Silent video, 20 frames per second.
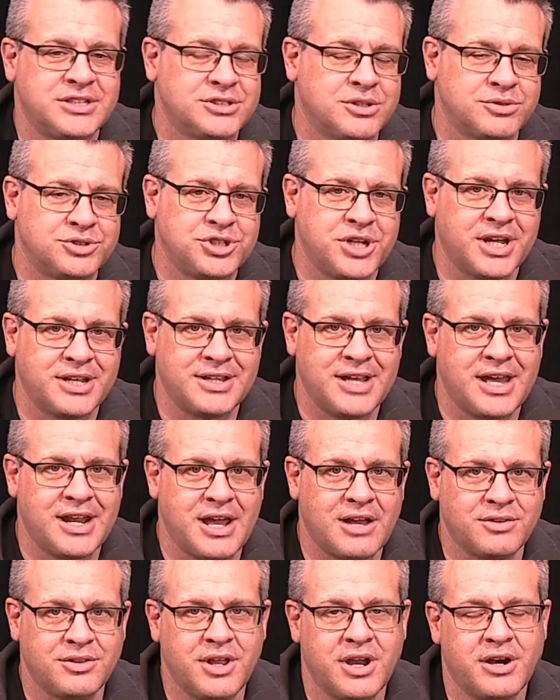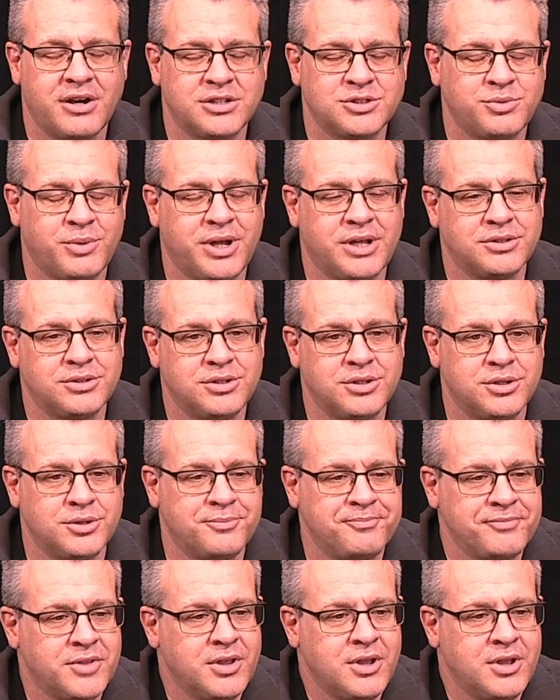So check that out there as well too.